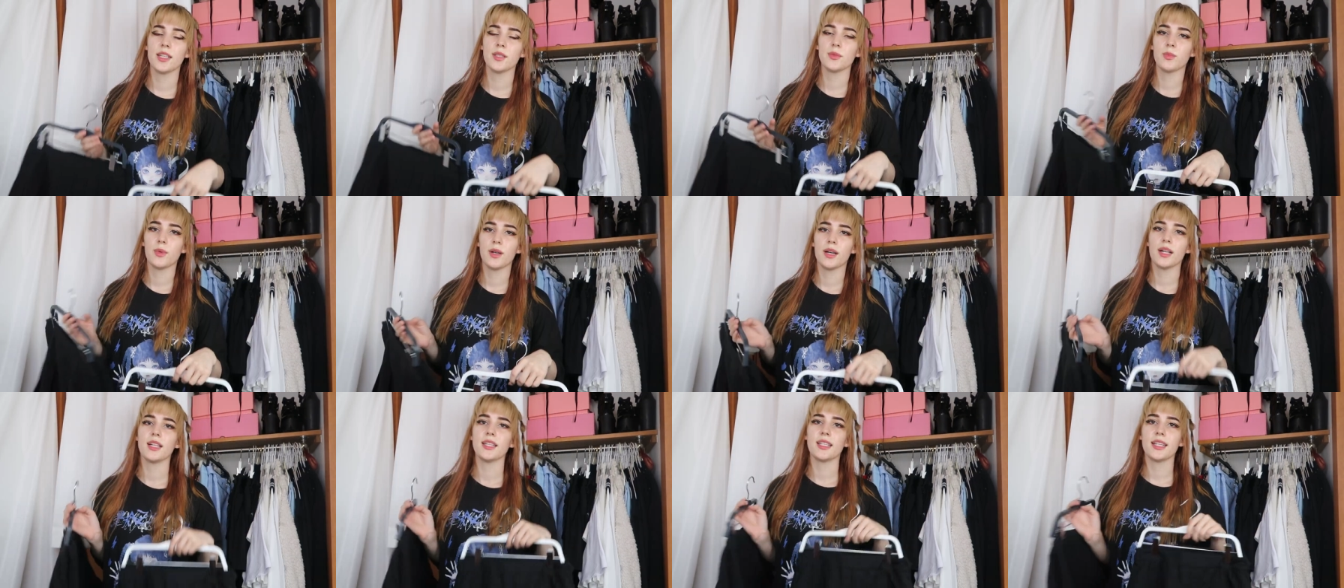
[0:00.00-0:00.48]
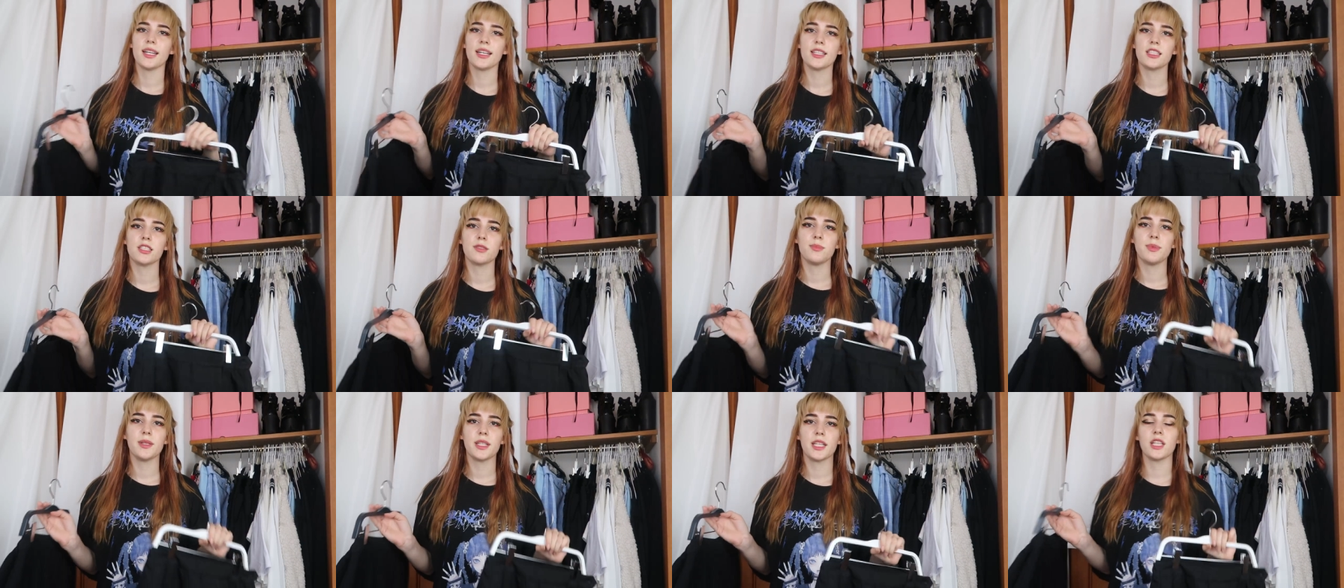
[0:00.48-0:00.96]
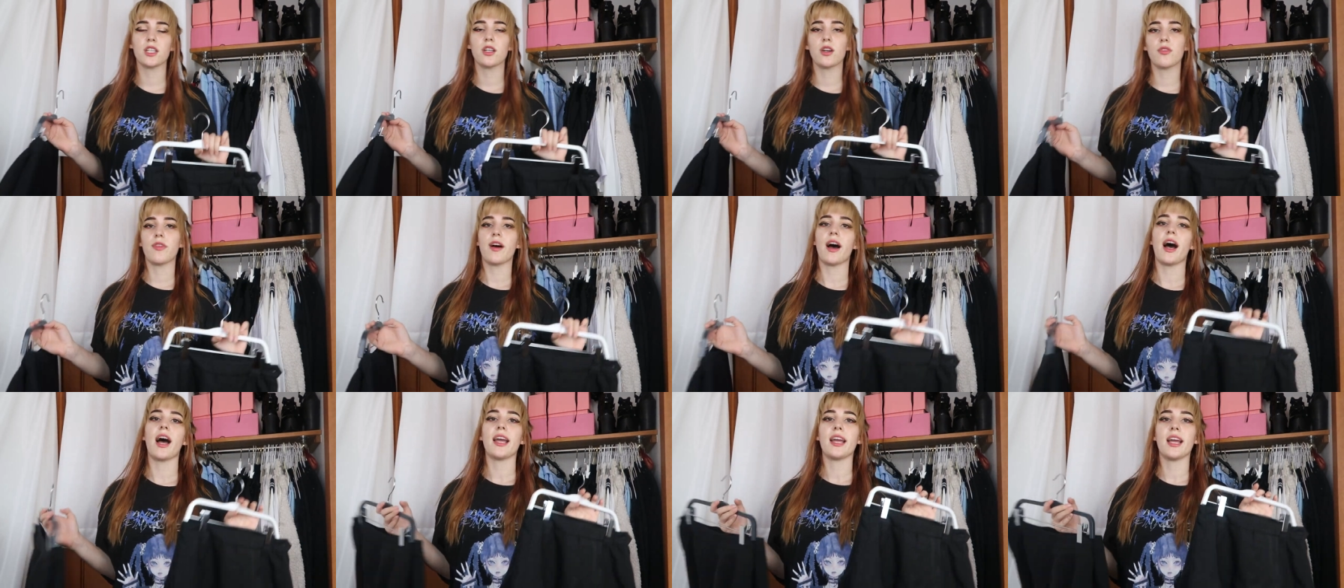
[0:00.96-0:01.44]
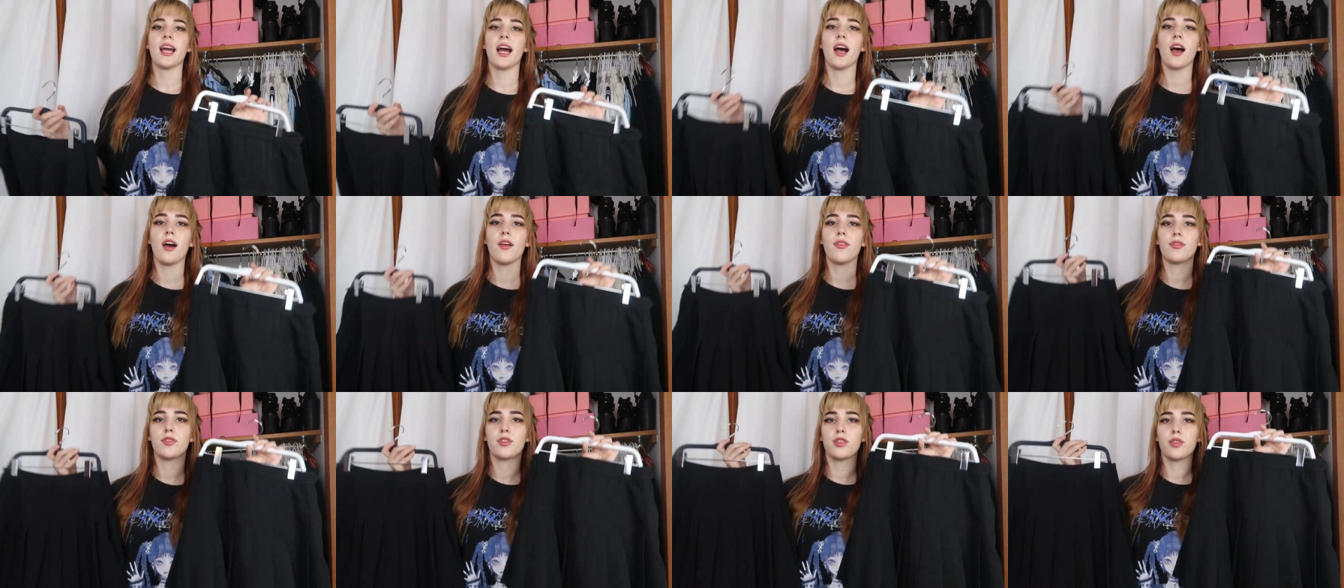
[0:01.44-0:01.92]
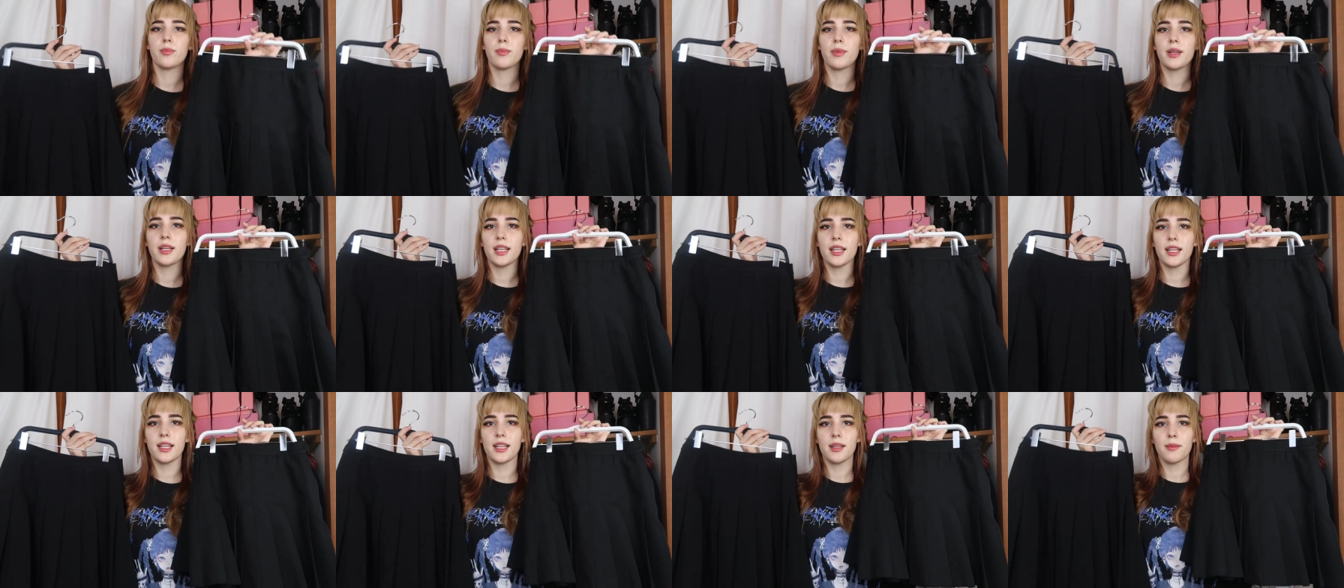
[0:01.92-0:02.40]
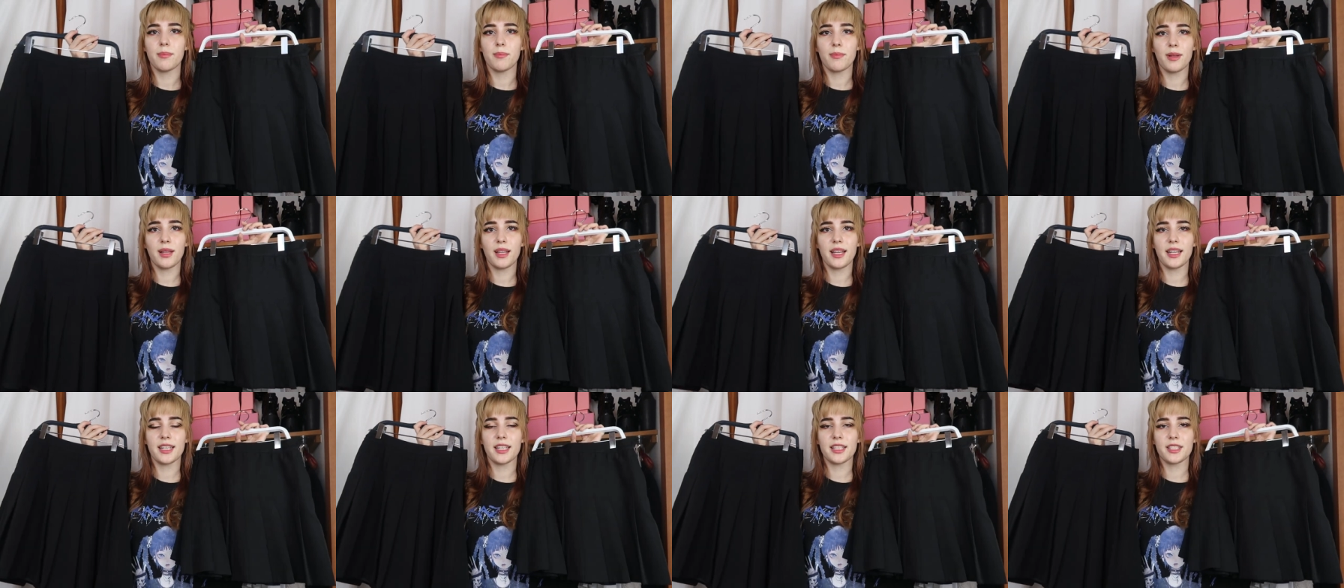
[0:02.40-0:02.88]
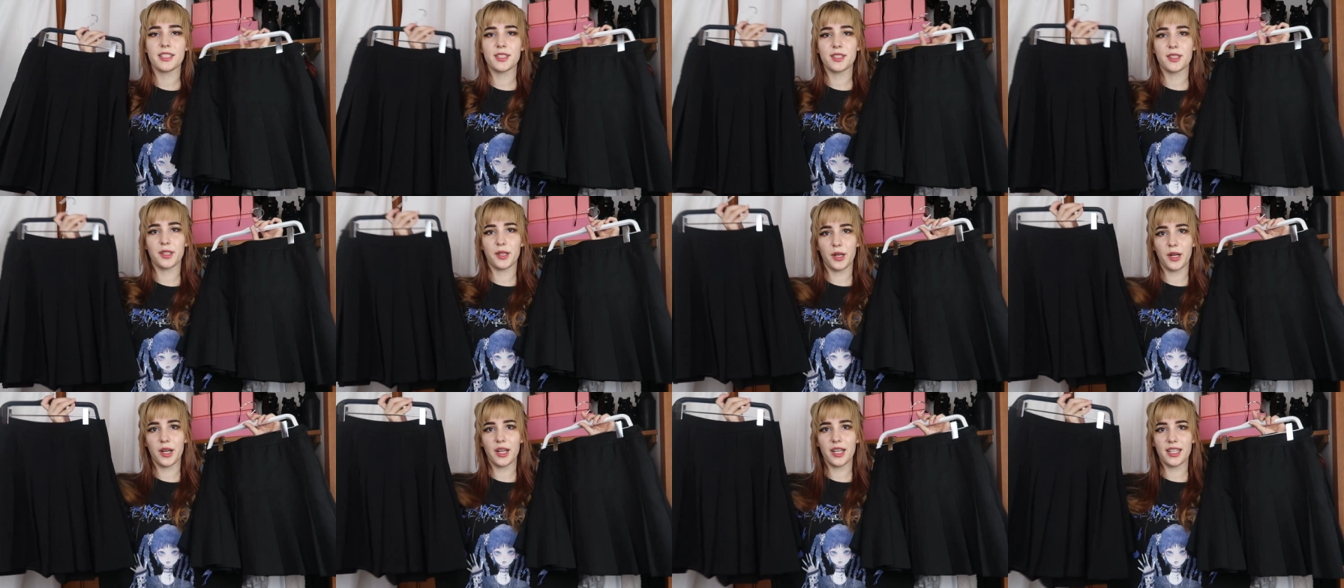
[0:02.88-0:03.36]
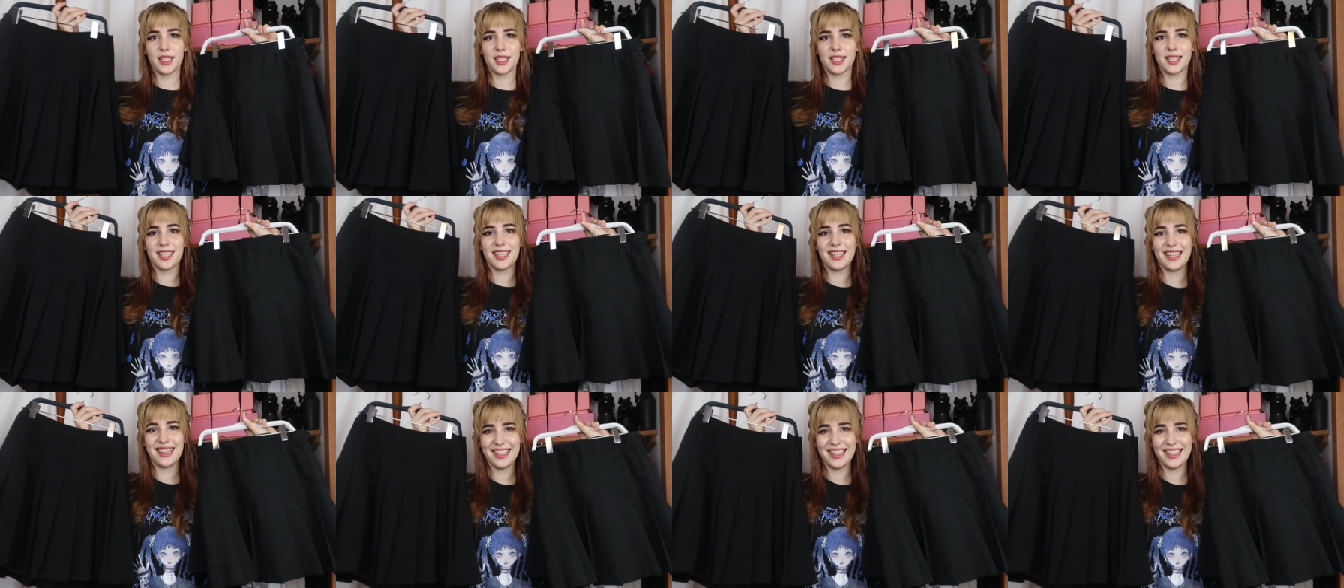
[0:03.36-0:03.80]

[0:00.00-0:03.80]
and well yeah speaking of I have two mini pleated skirts